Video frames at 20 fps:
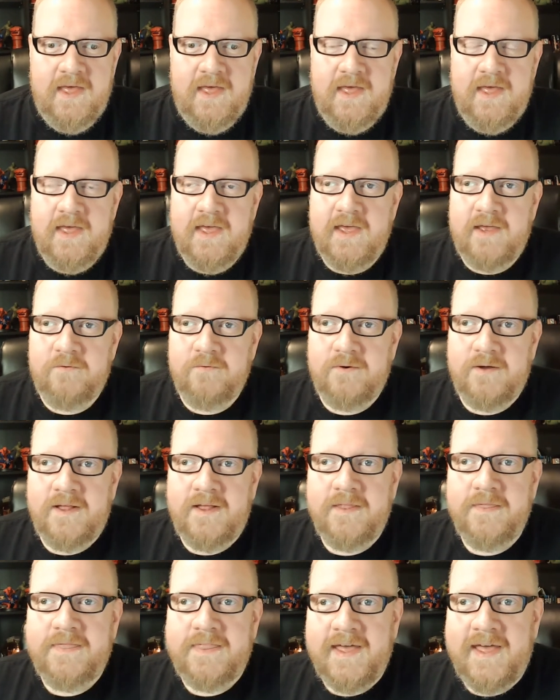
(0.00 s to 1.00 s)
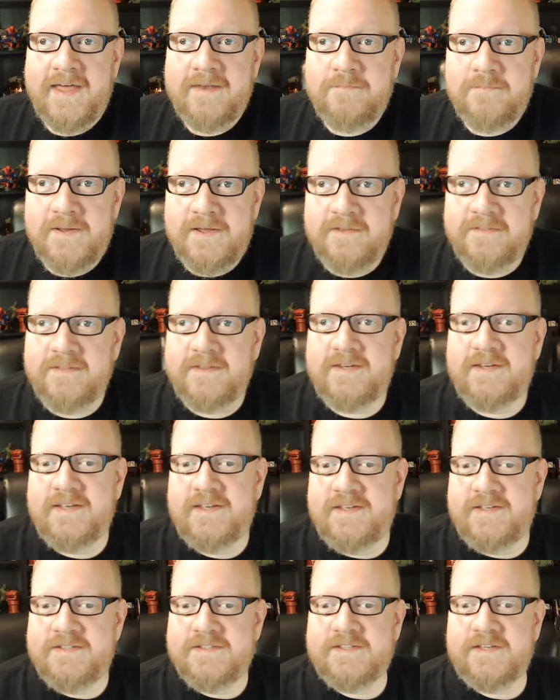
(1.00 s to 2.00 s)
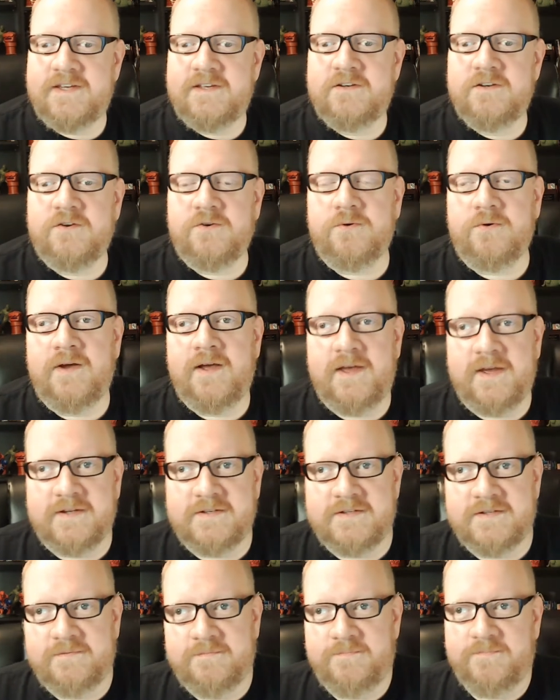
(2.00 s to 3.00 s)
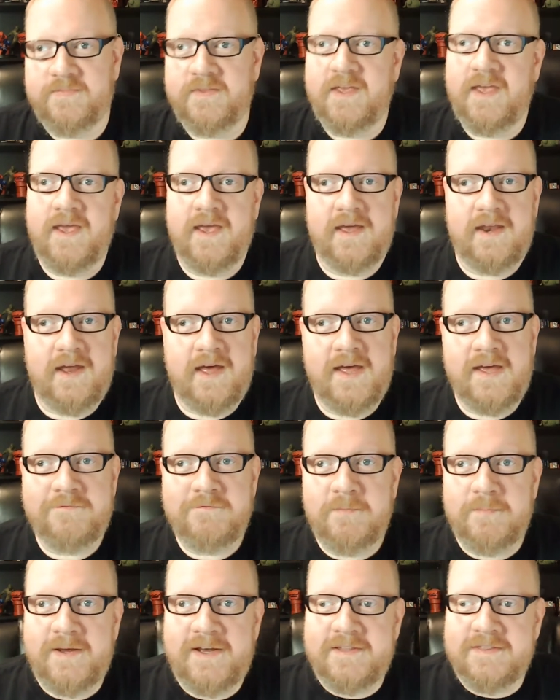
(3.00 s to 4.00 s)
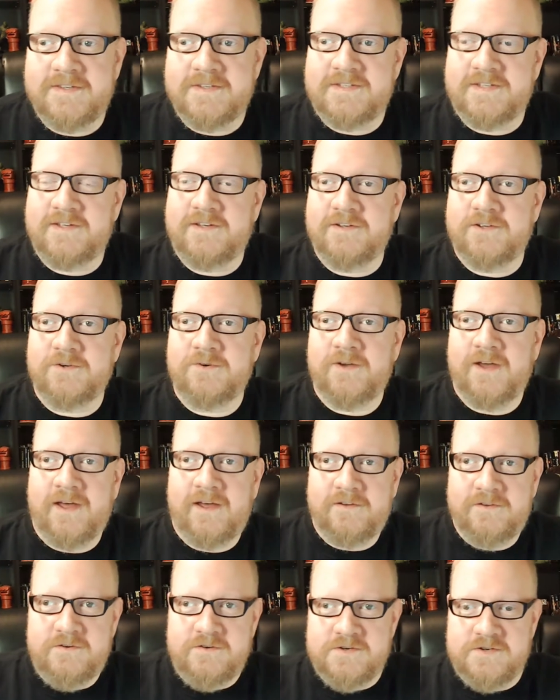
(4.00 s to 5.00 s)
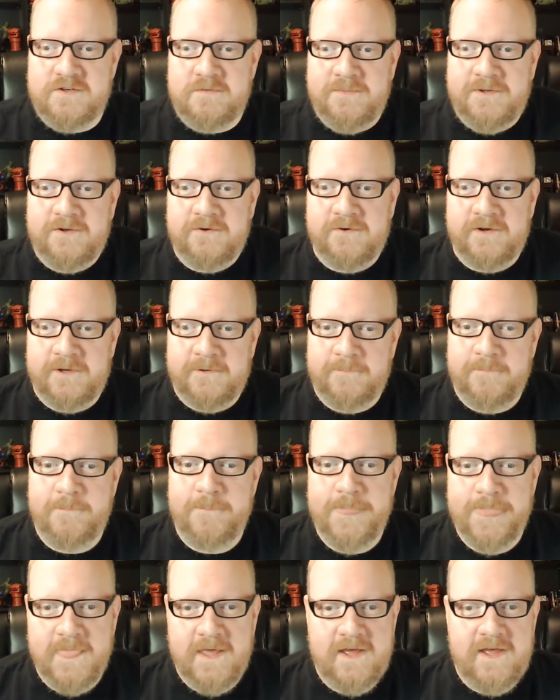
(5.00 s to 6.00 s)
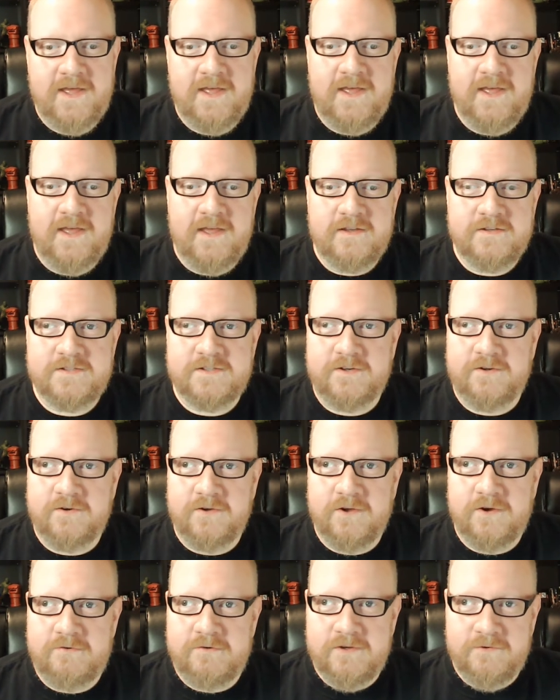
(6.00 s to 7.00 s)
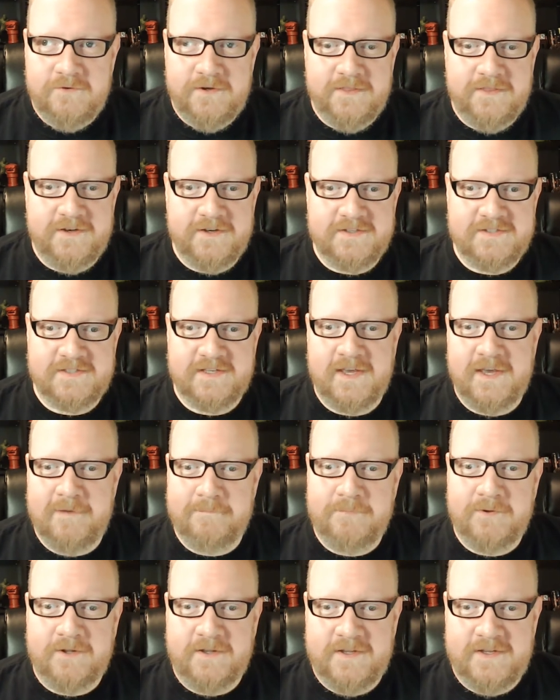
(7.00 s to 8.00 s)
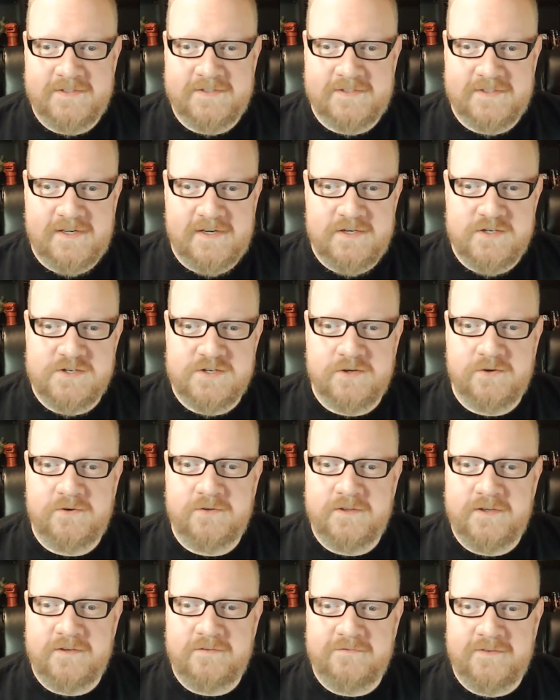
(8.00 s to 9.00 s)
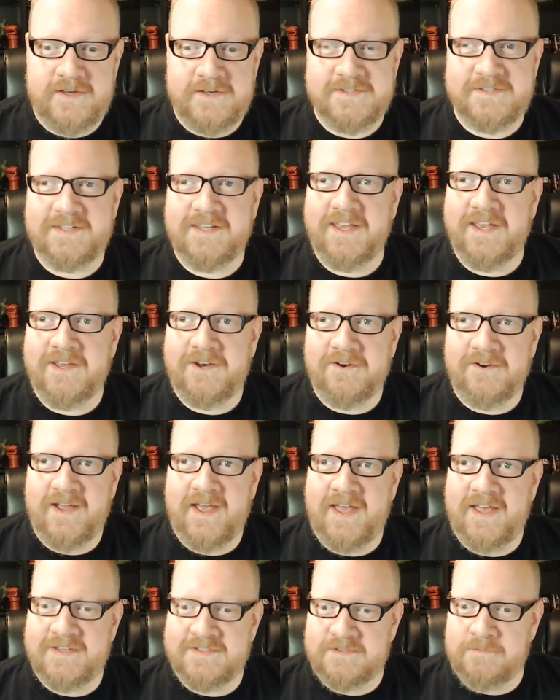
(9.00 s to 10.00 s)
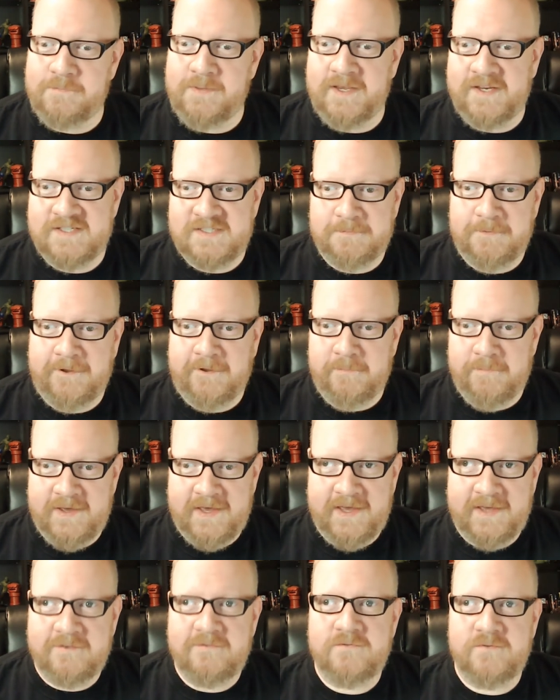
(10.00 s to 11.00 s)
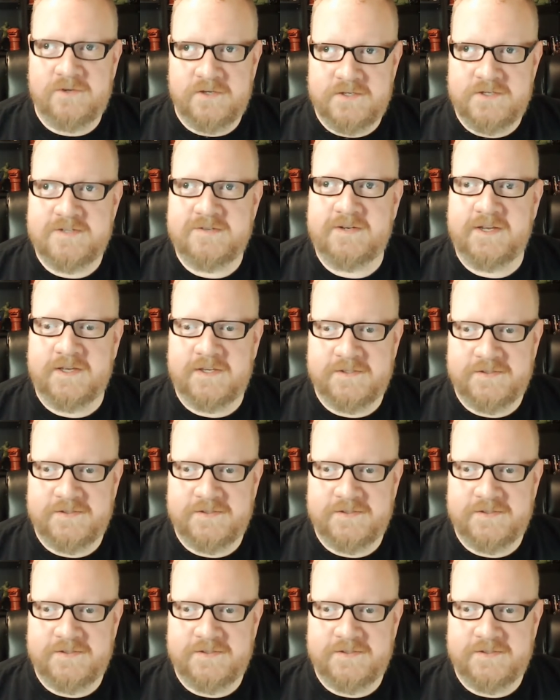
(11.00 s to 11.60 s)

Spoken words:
And well, that method is incorrect, and I'm about to tell you how you should be doing it. So, going with an example, let's say Joe the Investigator has a baseball bat, which does